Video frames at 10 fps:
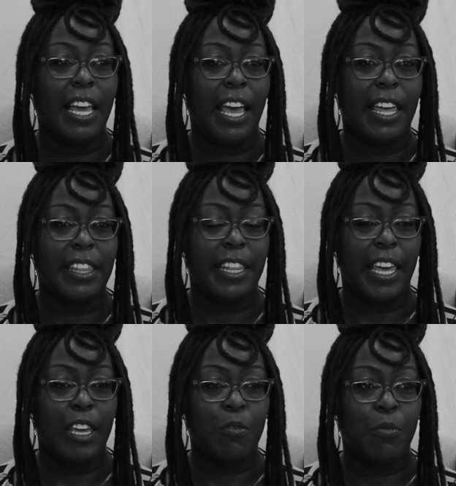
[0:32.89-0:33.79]
and
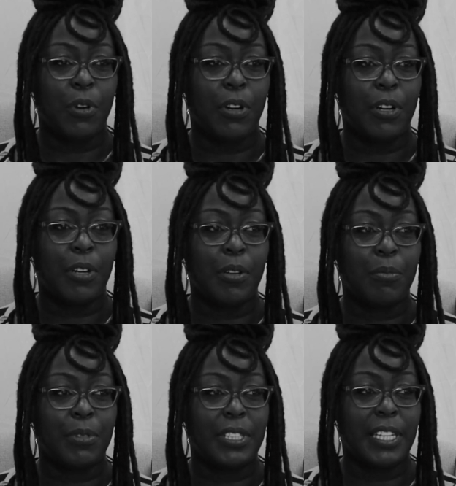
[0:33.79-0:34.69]
they were
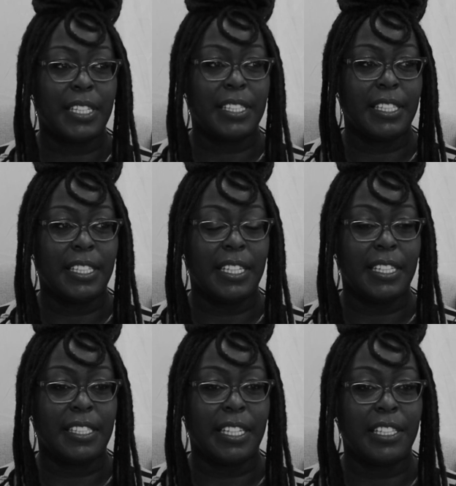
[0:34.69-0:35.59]
presented
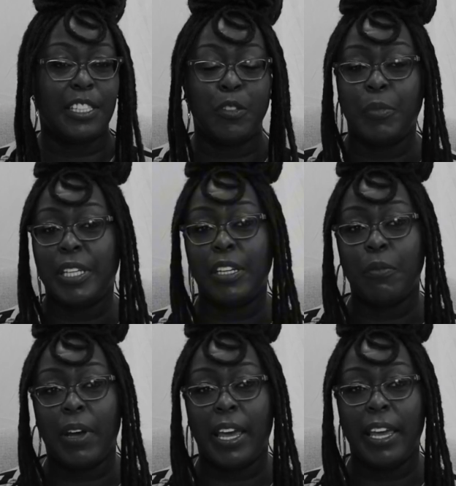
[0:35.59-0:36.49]
in such a demeaning
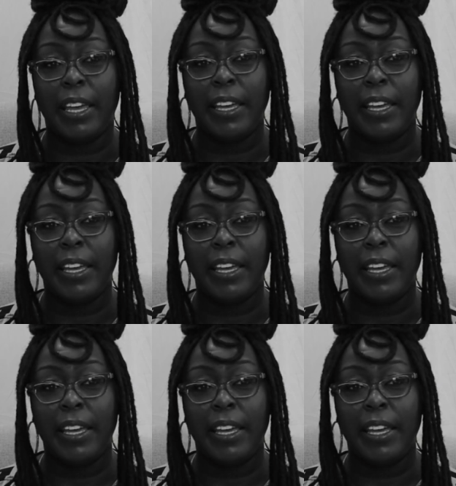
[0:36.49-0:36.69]
way.